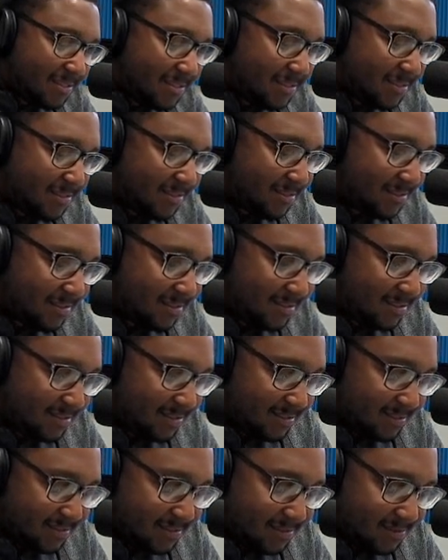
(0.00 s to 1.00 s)

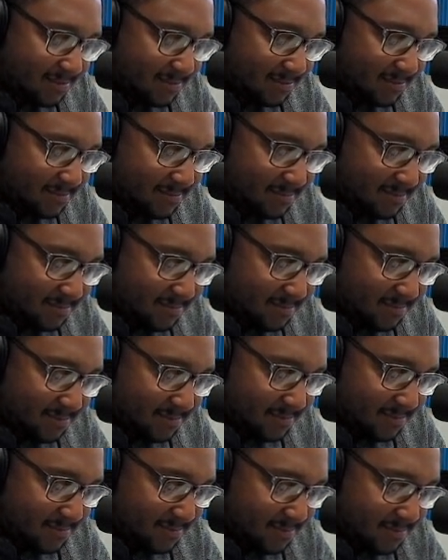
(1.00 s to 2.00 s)

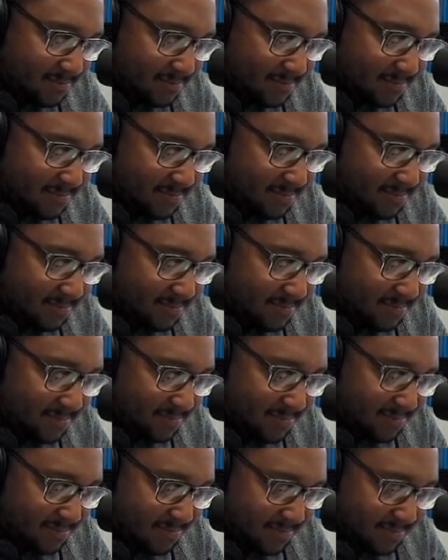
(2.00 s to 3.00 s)

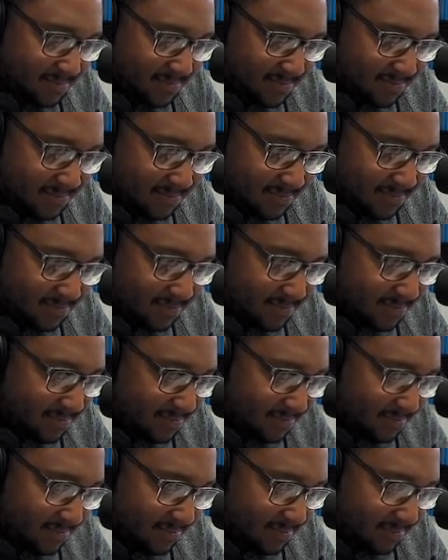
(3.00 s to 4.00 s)

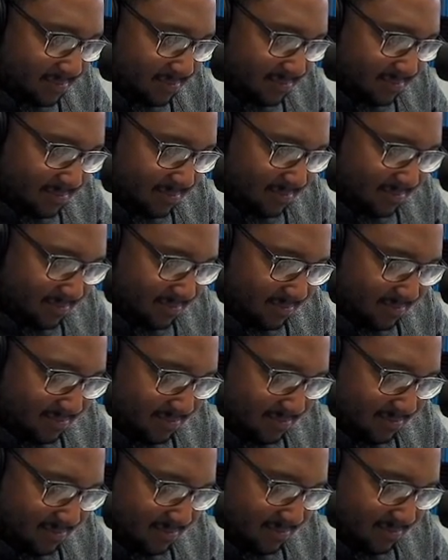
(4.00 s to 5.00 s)

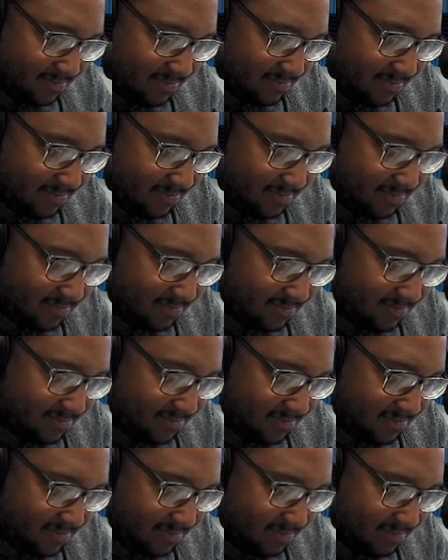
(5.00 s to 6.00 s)

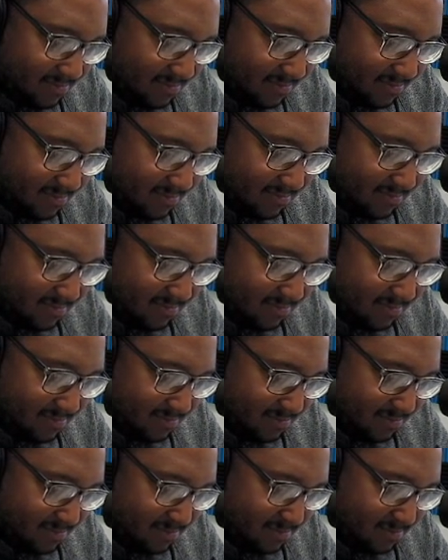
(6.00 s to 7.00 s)

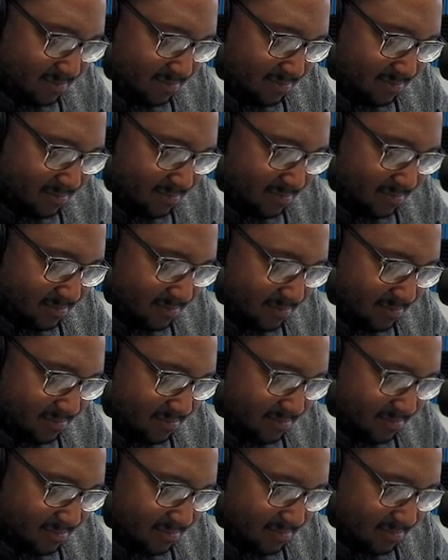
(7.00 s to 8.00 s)
(not speaking)